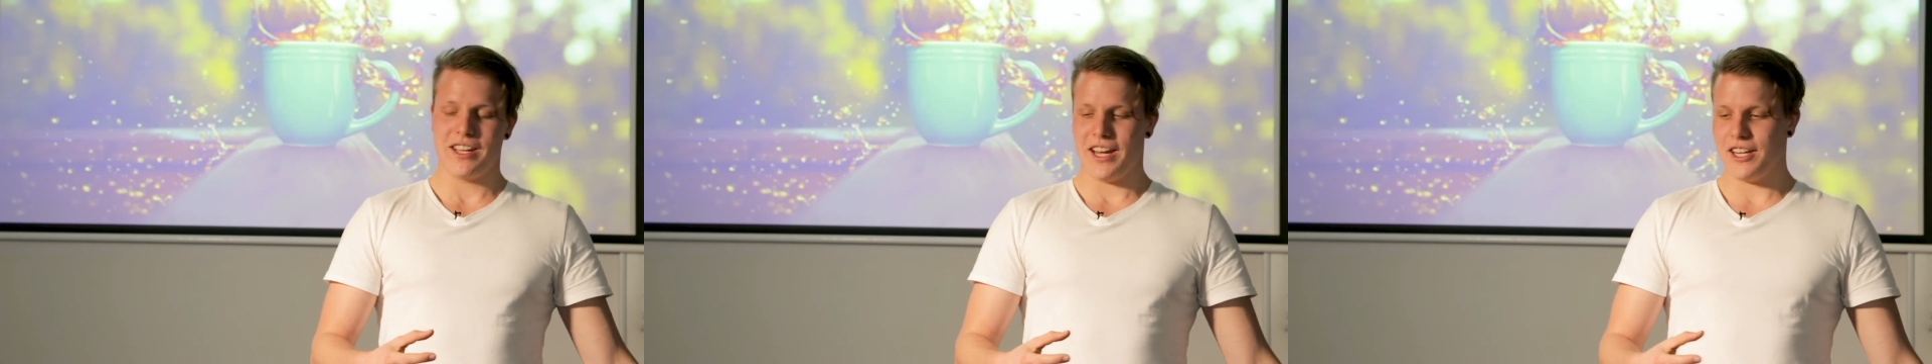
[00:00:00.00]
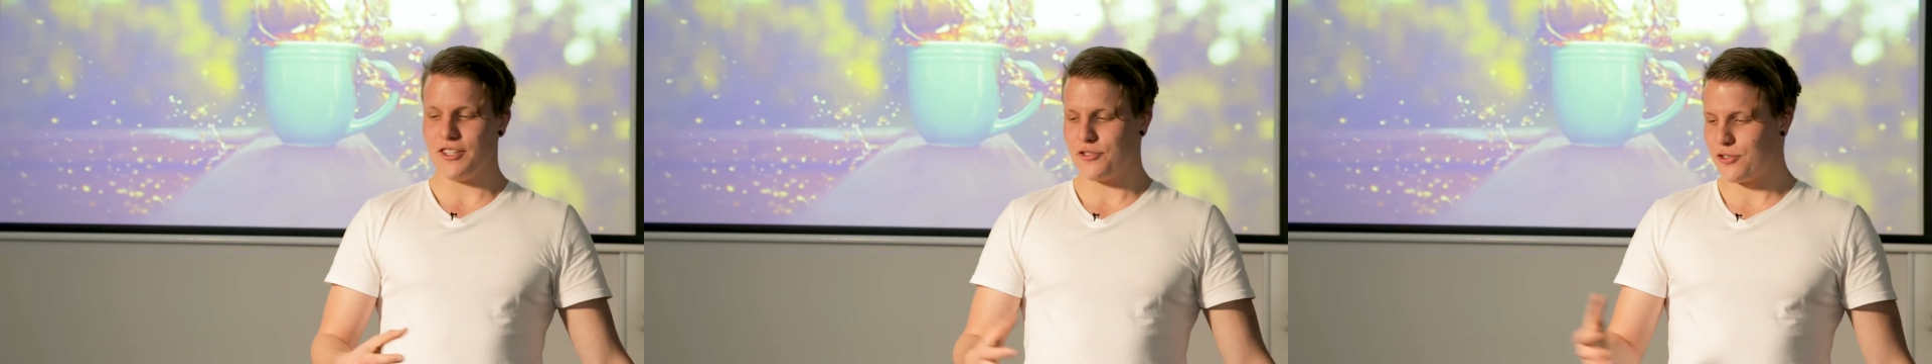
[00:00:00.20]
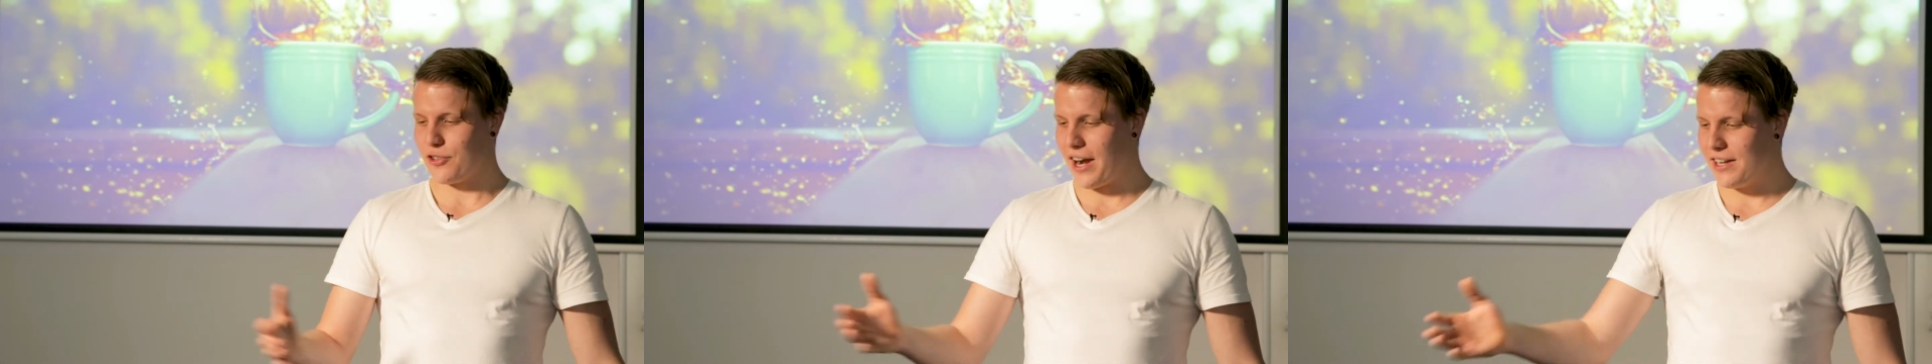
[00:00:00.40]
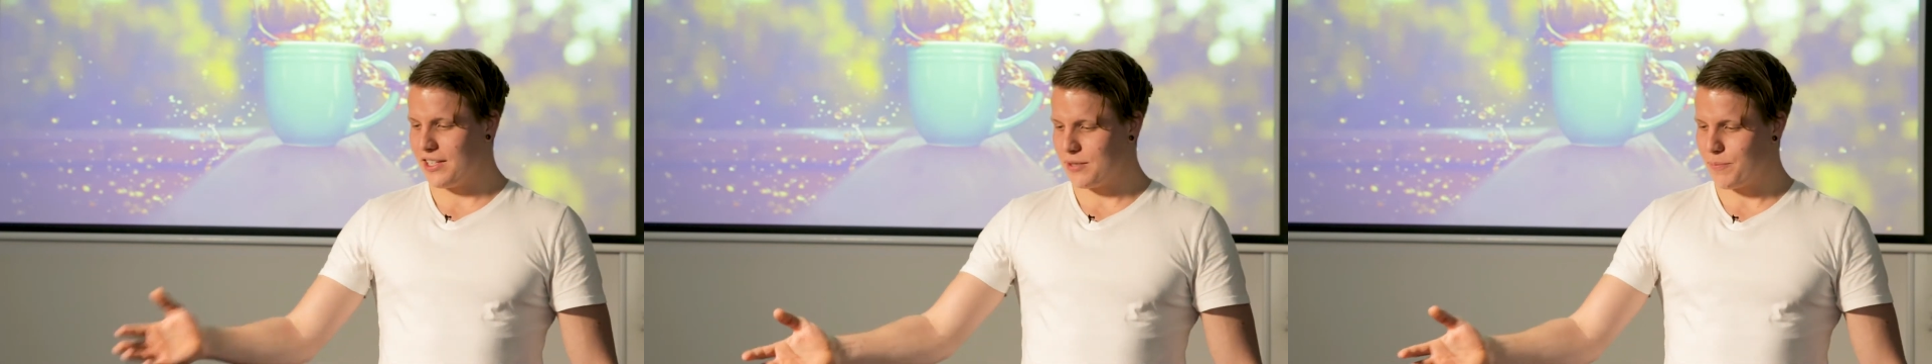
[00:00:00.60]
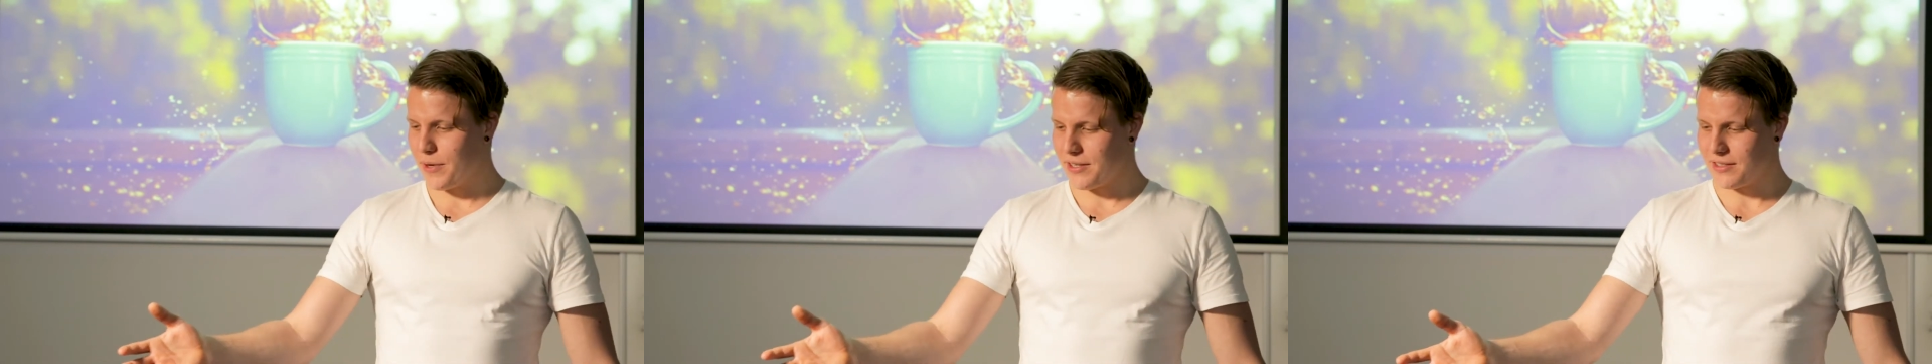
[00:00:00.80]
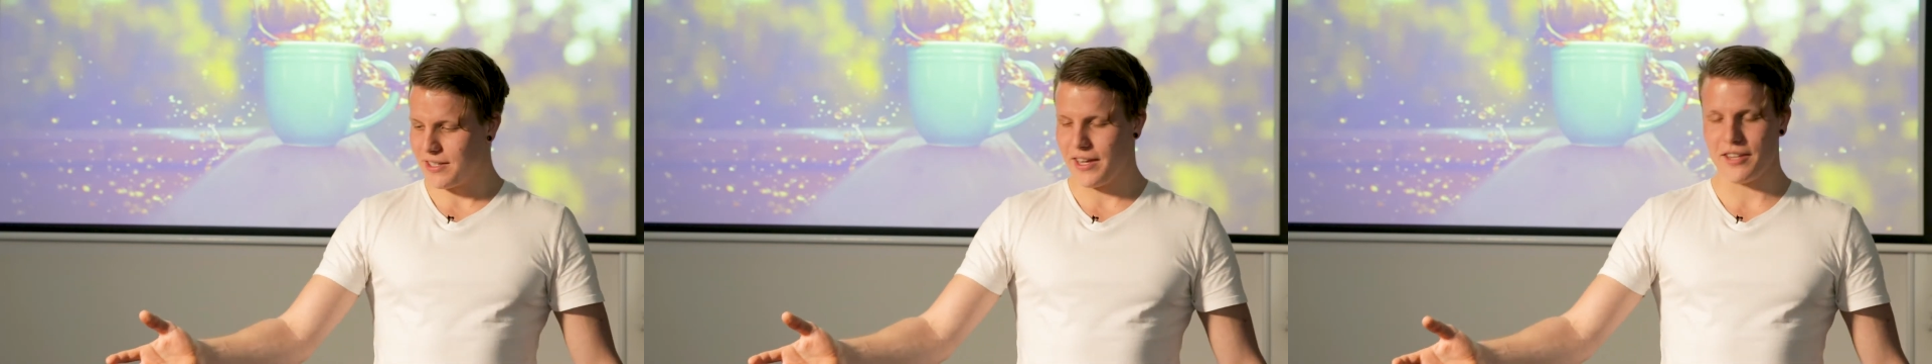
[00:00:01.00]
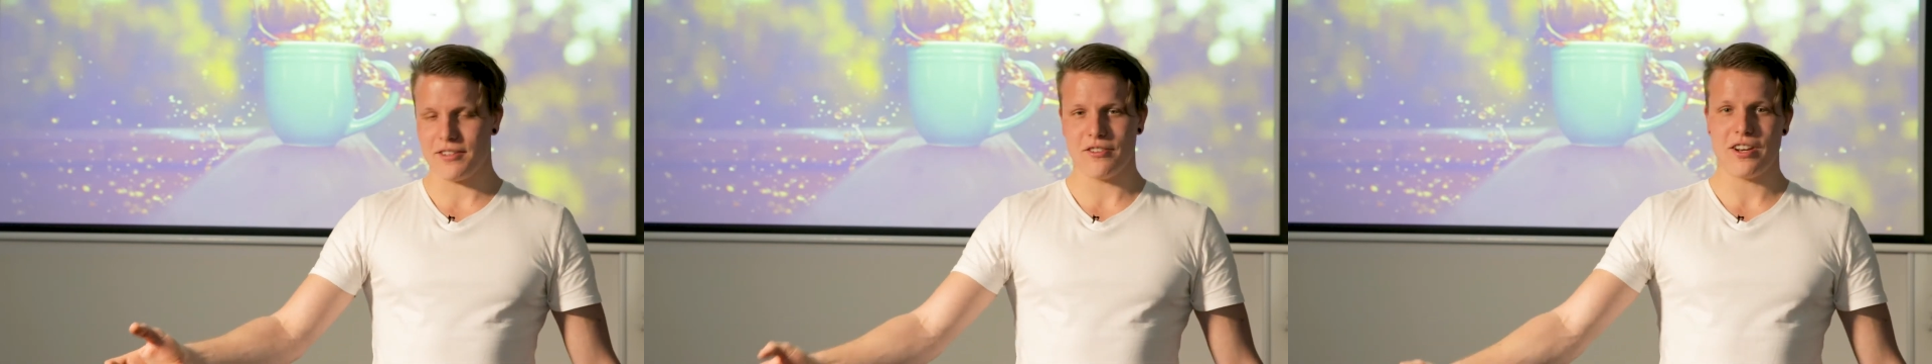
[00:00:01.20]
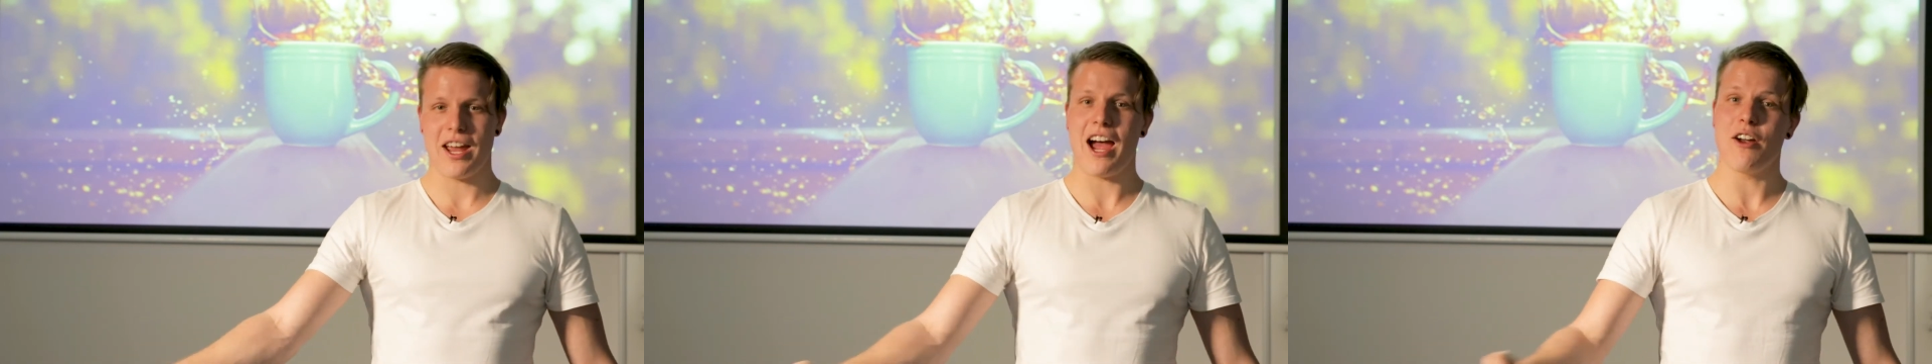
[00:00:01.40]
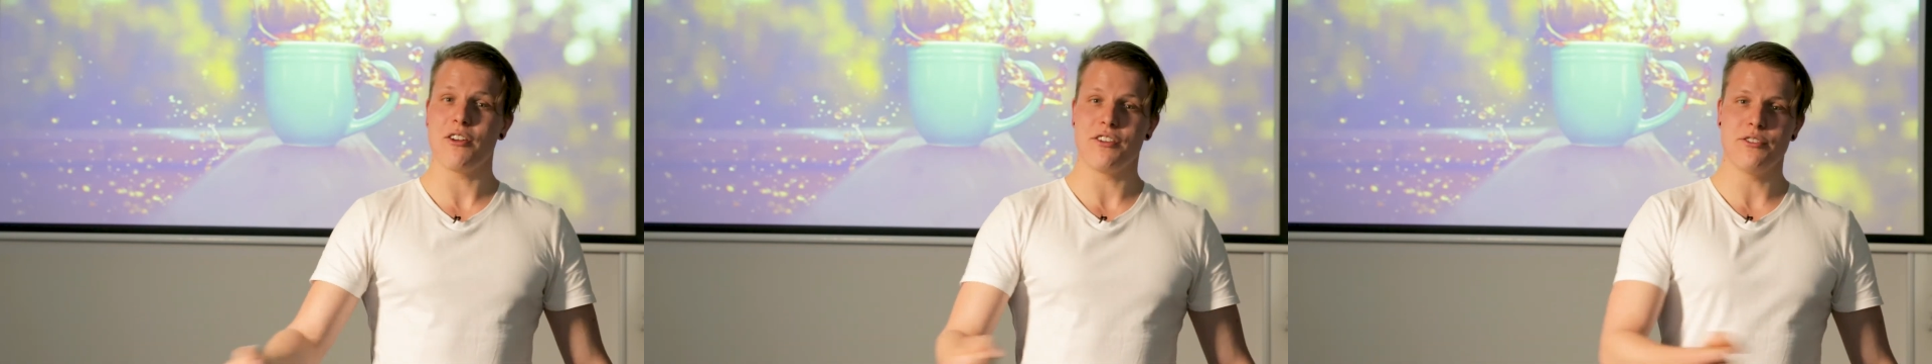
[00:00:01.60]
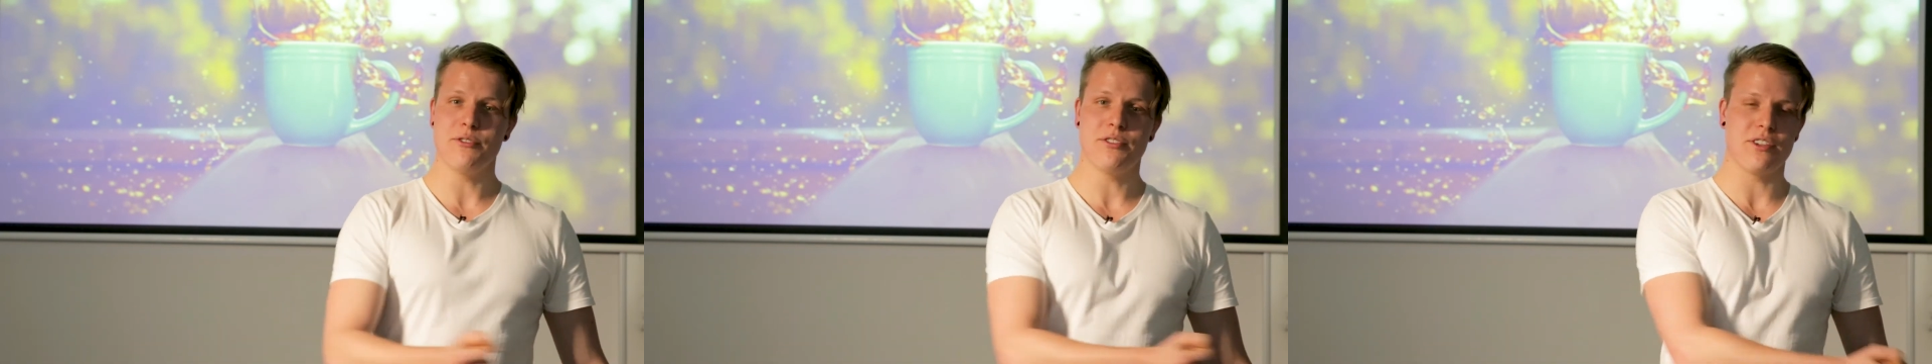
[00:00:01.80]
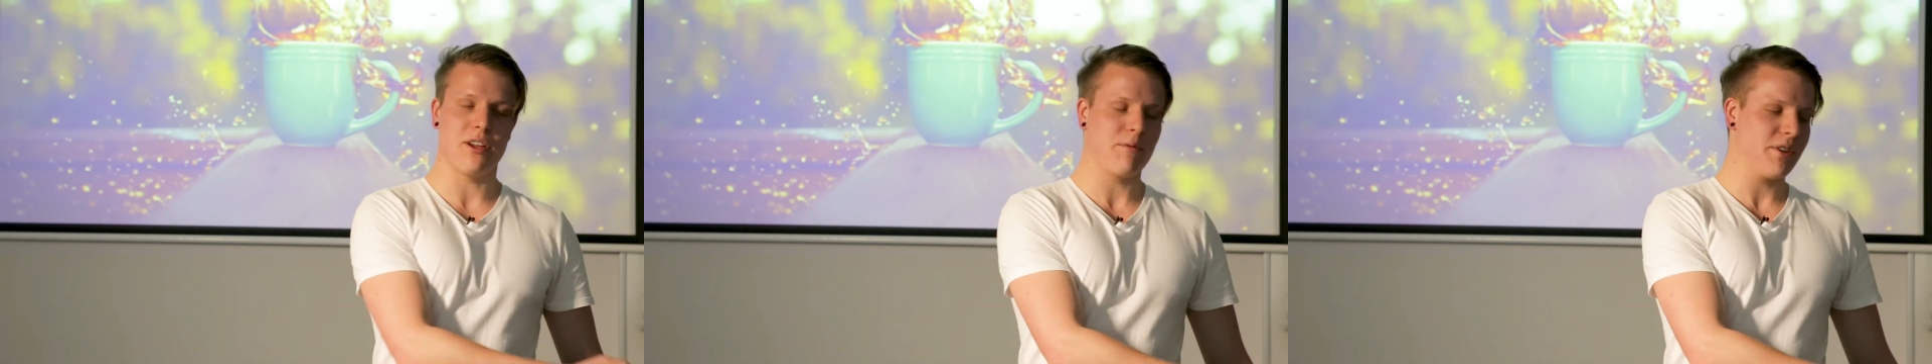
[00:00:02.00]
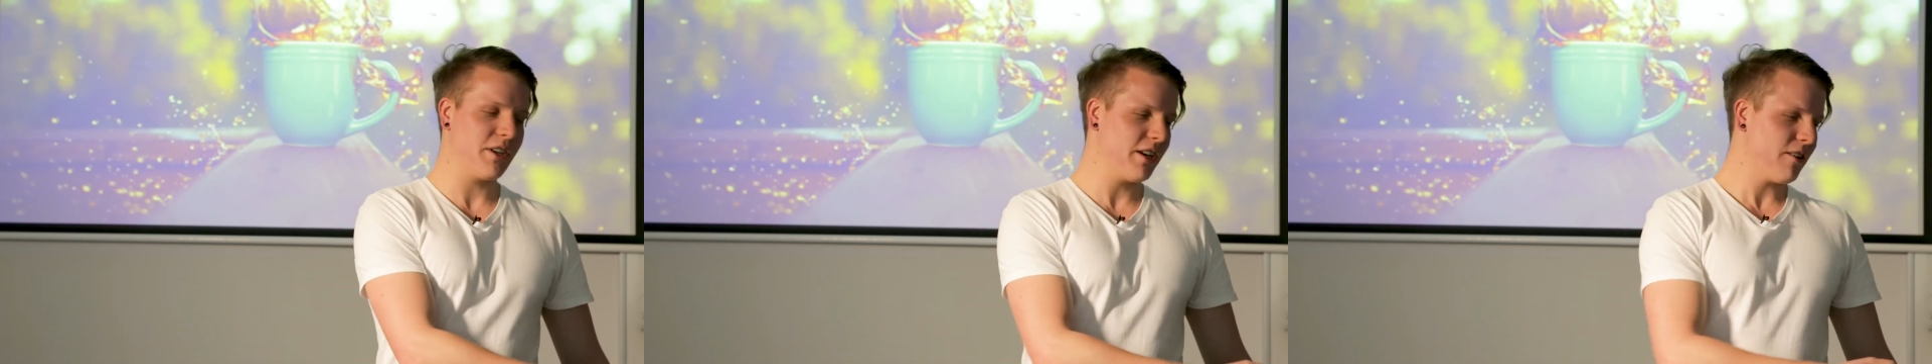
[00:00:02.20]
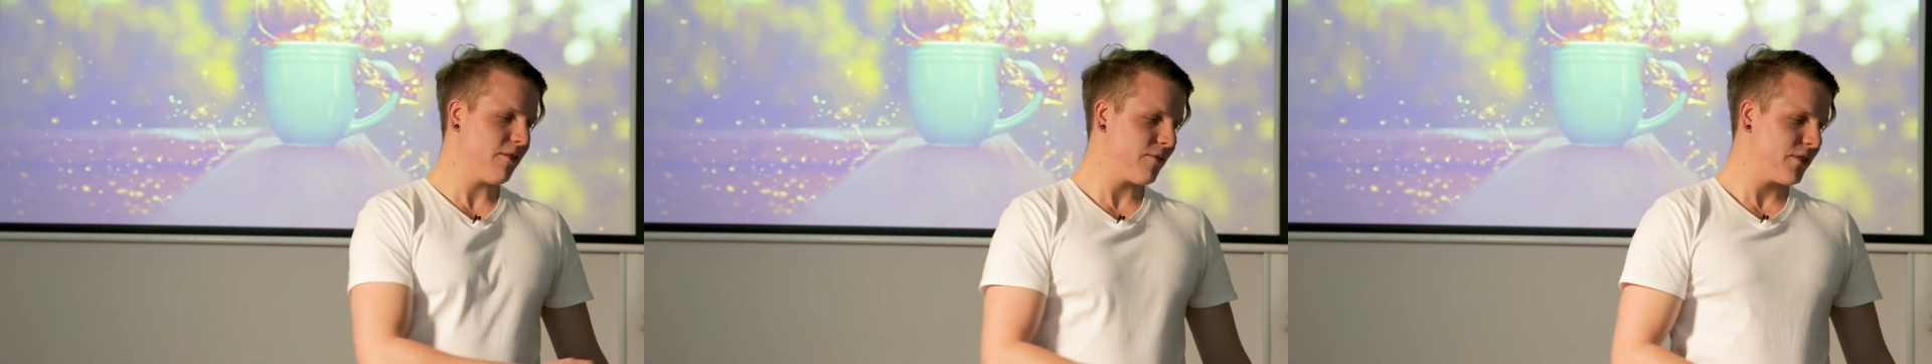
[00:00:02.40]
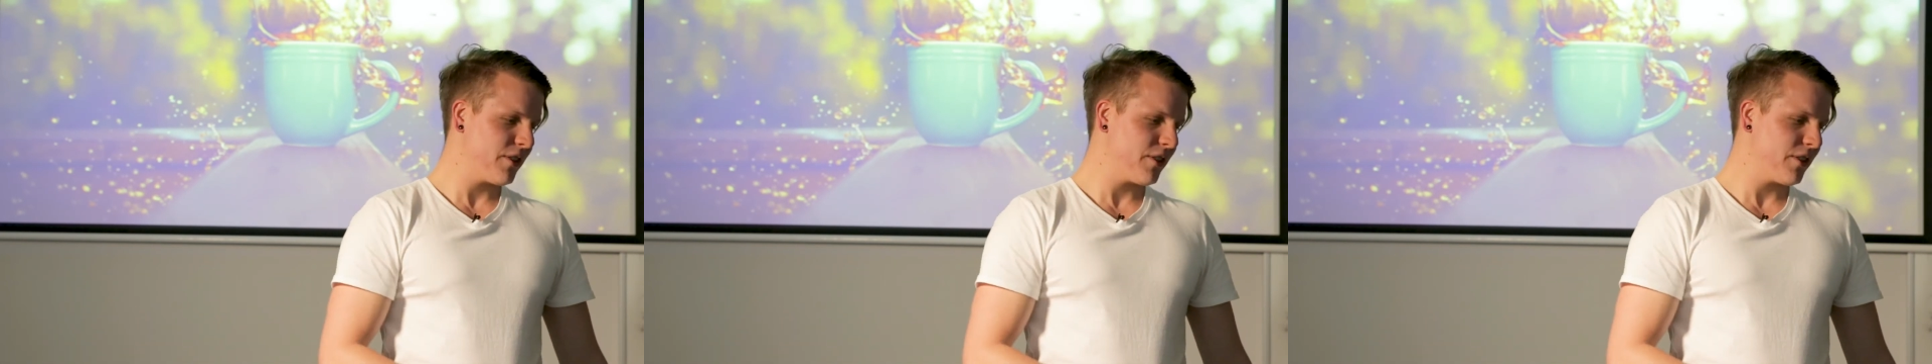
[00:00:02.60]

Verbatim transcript: It tried its best guess on how to do something,